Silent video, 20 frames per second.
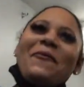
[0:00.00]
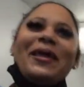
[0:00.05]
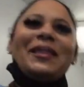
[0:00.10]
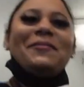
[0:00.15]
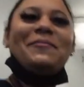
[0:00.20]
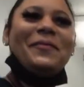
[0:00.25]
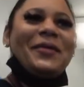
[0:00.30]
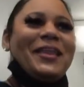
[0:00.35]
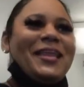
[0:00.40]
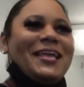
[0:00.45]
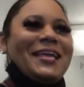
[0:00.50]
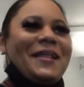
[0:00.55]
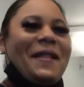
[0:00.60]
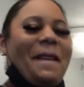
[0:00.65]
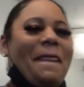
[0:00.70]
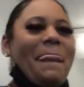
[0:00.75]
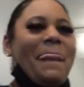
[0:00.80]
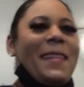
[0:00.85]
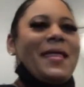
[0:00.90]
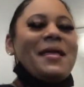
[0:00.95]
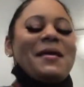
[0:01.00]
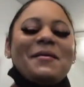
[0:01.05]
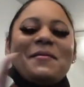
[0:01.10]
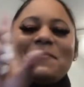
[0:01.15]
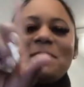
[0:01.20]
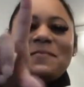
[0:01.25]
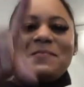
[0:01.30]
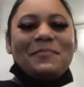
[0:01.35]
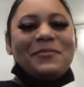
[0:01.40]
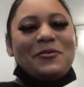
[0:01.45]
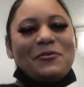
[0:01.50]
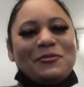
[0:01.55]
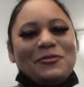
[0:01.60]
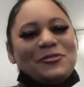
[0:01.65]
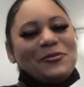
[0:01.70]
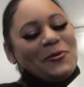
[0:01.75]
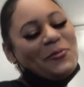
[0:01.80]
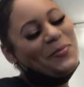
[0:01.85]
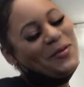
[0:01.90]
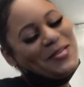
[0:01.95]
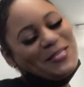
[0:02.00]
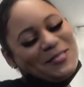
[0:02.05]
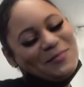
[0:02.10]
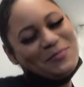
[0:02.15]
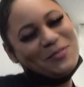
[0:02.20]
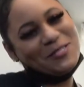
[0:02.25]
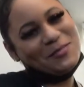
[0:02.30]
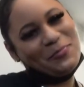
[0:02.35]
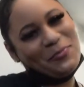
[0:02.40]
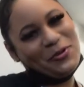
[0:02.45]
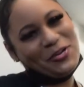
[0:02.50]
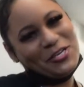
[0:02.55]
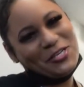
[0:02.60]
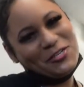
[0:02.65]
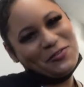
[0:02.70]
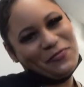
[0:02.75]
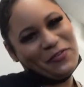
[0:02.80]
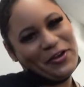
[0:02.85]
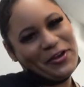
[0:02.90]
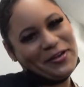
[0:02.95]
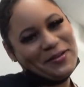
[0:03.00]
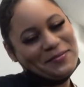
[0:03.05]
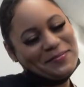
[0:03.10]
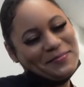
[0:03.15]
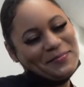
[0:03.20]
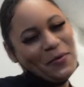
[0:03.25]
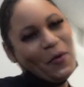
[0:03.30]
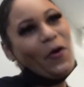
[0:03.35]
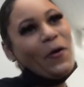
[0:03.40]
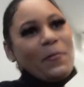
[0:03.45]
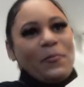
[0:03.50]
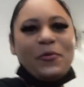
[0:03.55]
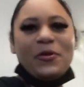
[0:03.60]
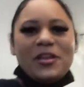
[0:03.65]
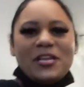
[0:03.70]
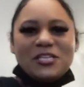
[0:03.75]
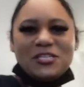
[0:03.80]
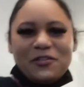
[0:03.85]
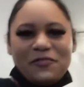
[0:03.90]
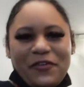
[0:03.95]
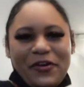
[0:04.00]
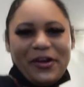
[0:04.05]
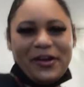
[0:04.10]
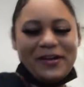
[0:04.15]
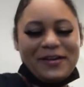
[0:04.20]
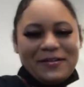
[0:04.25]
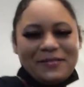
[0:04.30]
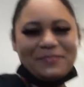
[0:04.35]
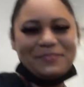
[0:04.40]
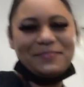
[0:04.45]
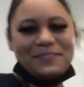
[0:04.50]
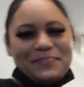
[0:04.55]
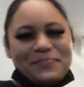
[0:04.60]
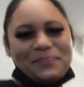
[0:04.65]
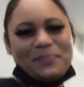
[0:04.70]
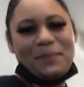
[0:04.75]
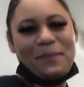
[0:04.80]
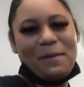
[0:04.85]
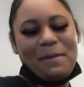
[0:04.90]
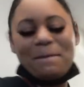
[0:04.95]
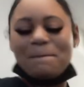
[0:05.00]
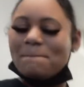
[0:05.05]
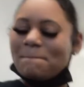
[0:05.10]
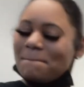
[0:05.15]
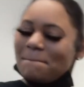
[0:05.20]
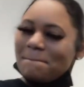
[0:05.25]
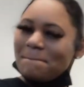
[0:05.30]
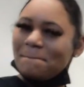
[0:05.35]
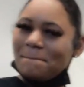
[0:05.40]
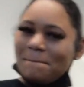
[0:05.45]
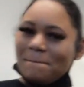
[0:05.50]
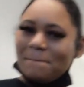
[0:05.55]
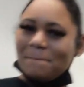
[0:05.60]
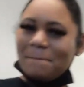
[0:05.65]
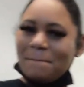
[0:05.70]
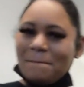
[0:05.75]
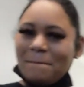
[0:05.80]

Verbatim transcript: Wait so we minute. can put it. YouTube is Miss Brittany Siobhan or Brittany Siobhan. And she also makes press ons.